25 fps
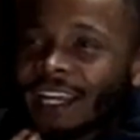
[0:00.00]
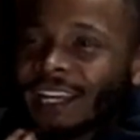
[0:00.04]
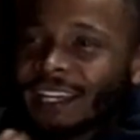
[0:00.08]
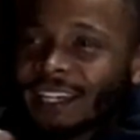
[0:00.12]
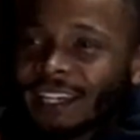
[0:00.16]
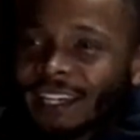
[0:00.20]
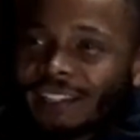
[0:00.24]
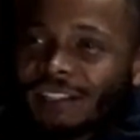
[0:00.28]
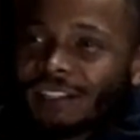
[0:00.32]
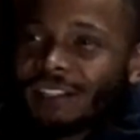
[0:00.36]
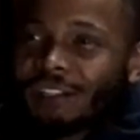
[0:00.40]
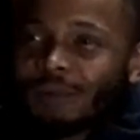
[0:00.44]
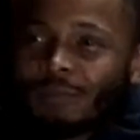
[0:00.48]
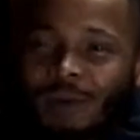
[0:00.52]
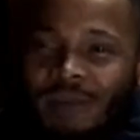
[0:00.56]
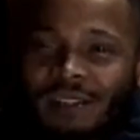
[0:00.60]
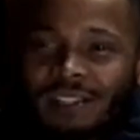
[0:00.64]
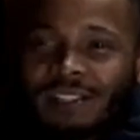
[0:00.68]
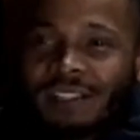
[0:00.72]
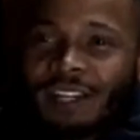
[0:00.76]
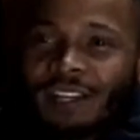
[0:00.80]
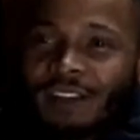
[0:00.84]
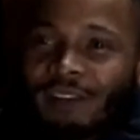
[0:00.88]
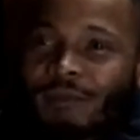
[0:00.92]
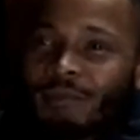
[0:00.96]

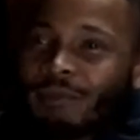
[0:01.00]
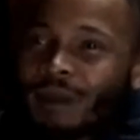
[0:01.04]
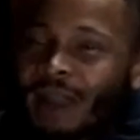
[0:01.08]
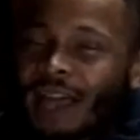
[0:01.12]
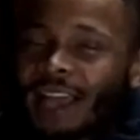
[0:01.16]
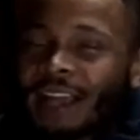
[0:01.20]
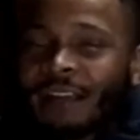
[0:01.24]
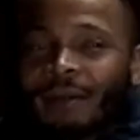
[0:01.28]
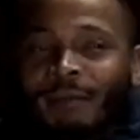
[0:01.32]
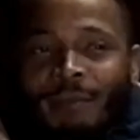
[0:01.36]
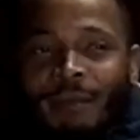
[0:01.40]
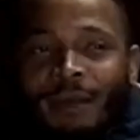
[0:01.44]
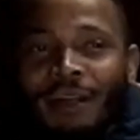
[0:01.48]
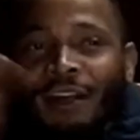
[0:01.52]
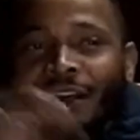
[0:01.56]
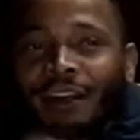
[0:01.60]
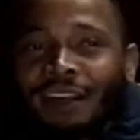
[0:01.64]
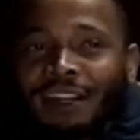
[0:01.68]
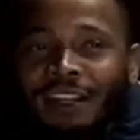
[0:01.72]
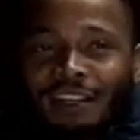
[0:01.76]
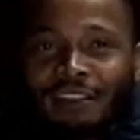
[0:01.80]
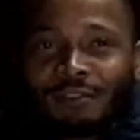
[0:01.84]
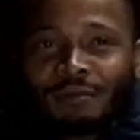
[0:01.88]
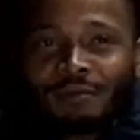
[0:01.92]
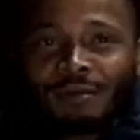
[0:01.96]
especially if black
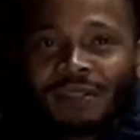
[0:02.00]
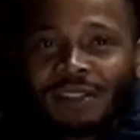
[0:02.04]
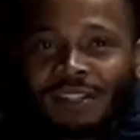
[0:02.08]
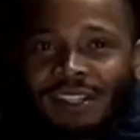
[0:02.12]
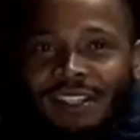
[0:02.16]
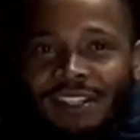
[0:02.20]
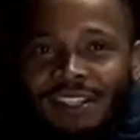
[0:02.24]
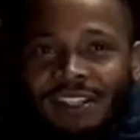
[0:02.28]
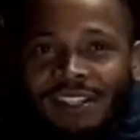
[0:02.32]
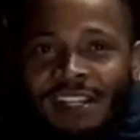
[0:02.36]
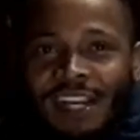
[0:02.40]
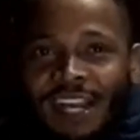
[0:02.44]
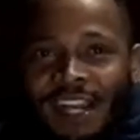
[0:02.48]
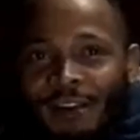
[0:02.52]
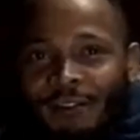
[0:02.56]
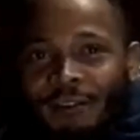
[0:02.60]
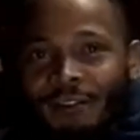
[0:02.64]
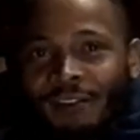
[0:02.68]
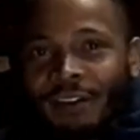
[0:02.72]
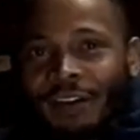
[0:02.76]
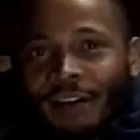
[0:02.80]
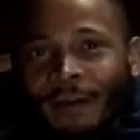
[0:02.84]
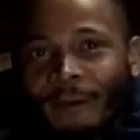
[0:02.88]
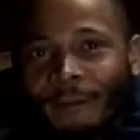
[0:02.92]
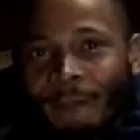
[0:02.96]
Americans was in
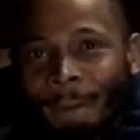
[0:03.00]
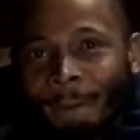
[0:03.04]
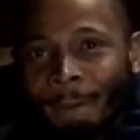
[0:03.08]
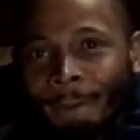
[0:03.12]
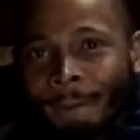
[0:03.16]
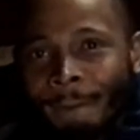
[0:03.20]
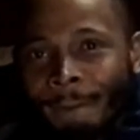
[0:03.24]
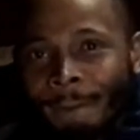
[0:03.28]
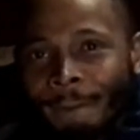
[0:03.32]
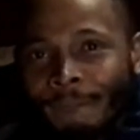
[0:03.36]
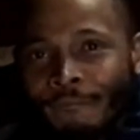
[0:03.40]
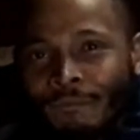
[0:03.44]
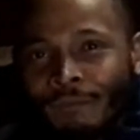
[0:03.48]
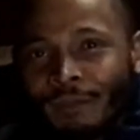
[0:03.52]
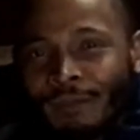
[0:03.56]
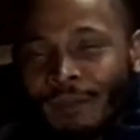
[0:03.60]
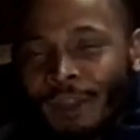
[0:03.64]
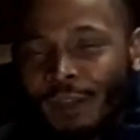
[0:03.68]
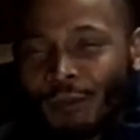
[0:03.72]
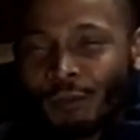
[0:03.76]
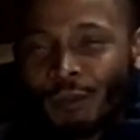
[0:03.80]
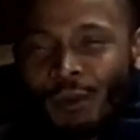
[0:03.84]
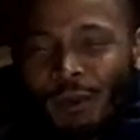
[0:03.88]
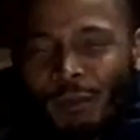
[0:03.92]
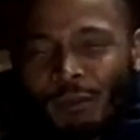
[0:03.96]
slavery,
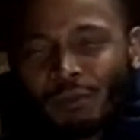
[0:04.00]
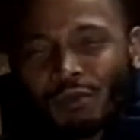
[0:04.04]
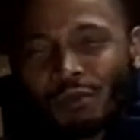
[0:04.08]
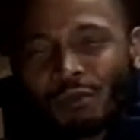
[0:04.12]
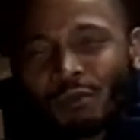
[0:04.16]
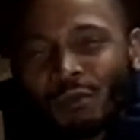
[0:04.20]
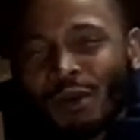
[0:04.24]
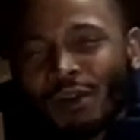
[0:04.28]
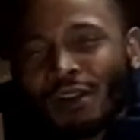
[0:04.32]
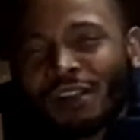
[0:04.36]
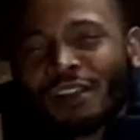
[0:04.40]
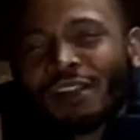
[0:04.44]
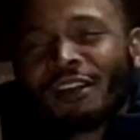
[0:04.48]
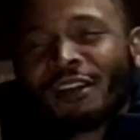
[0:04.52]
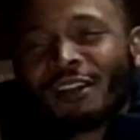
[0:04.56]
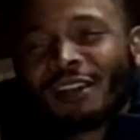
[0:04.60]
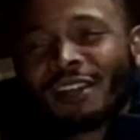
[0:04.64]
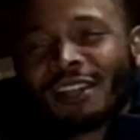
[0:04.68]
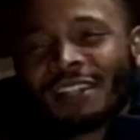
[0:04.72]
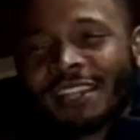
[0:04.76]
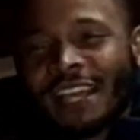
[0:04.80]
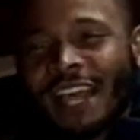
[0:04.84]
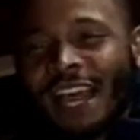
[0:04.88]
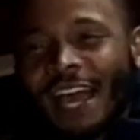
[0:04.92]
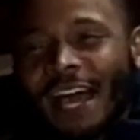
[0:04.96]
if we was working all
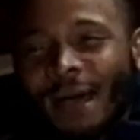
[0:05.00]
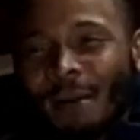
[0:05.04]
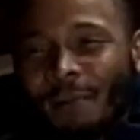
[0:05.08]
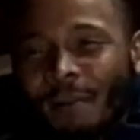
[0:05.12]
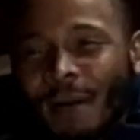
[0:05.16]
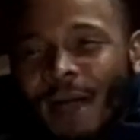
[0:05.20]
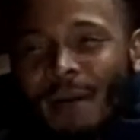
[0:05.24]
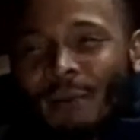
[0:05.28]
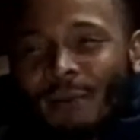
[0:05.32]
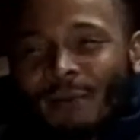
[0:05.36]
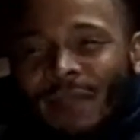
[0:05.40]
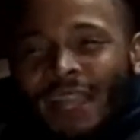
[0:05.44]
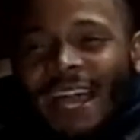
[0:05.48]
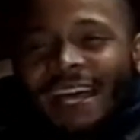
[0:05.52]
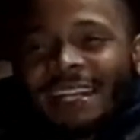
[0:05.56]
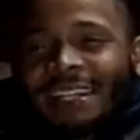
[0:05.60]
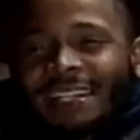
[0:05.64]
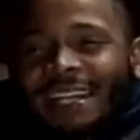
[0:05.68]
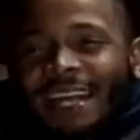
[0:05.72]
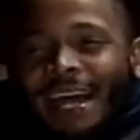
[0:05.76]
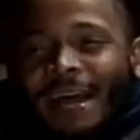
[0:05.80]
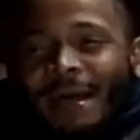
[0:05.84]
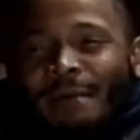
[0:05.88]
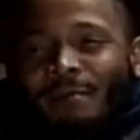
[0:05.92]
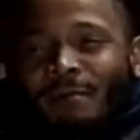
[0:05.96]
the time, how we got
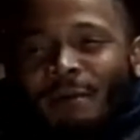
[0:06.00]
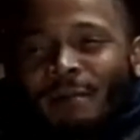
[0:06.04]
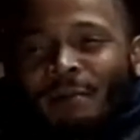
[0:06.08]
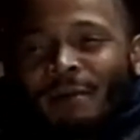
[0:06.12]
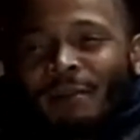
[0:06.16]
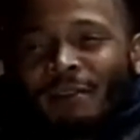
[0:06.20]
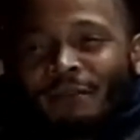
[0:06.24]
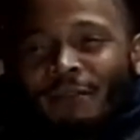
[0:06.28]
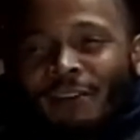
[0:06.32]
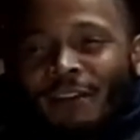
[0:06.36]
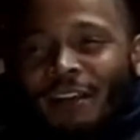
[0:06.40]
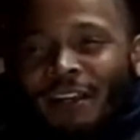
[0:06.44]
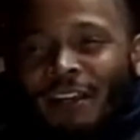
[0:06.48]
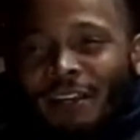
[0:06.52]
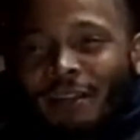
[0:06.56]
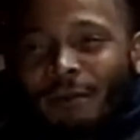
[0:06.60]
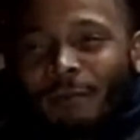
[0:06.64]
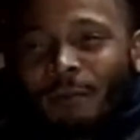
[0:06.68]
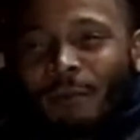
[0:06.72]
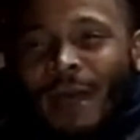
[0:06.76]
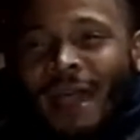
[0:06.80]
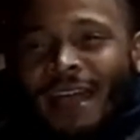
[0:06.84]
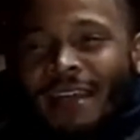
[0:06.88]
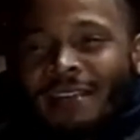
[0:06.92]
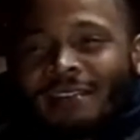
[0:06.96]
time to be fucking the
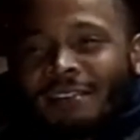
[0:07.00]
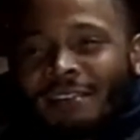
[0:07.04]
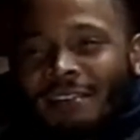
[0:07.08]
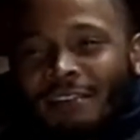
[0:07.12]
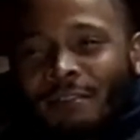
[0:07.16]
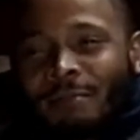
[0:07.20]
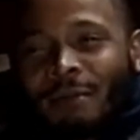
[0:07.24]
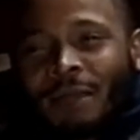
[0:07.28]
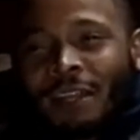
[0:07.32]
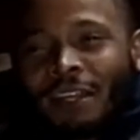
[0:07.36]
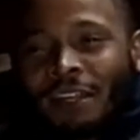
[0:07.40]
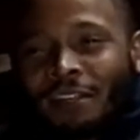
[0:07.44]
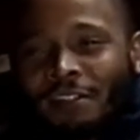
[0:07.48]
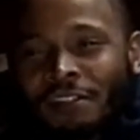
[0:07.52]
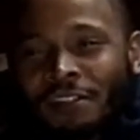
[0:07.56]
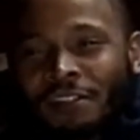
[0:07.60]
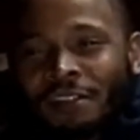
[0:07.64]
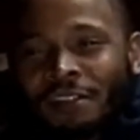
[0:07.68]
master's bitch?